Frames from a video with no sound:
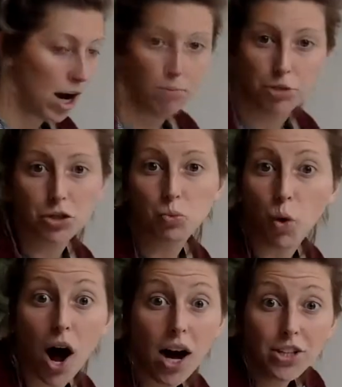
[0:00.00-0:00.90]
just
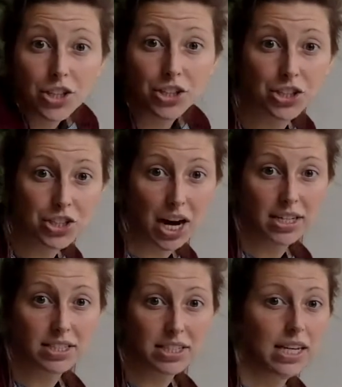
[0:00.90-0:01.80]
watch and just kind of
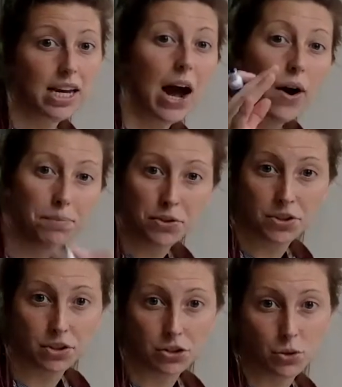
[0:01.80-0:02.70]
see how I'm
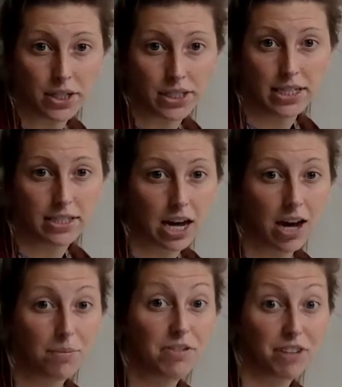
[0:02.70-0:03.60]
using those quick tens to
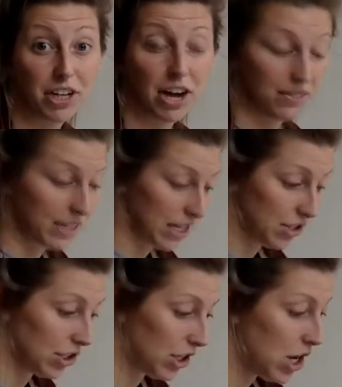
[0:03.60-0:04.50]
help me figure out the
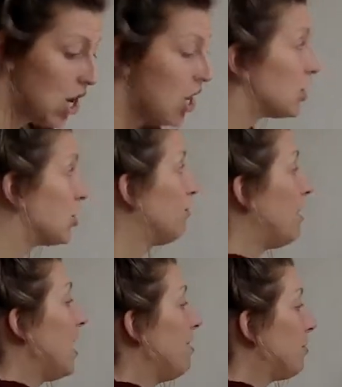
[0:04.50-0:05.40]
answer. So if I
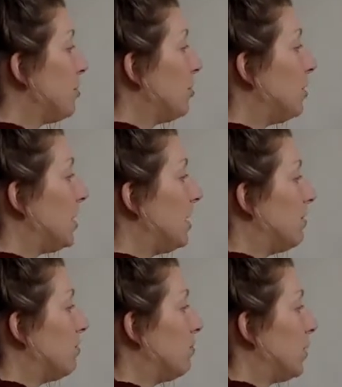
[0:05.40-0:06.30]
have 30
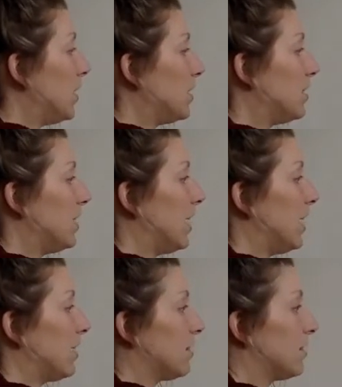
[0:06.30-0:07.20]
plus 6,
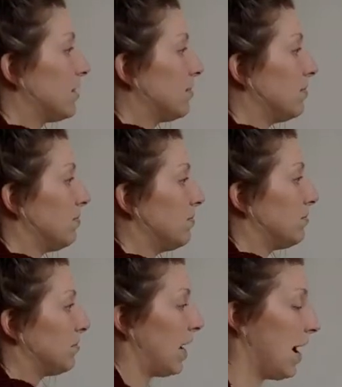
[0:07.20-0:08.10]

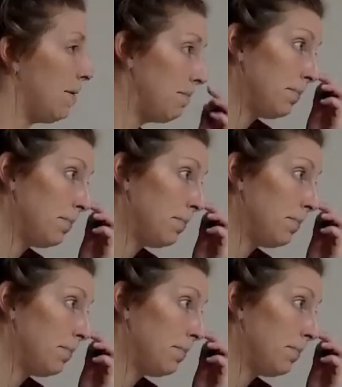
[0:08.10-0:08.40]
okay,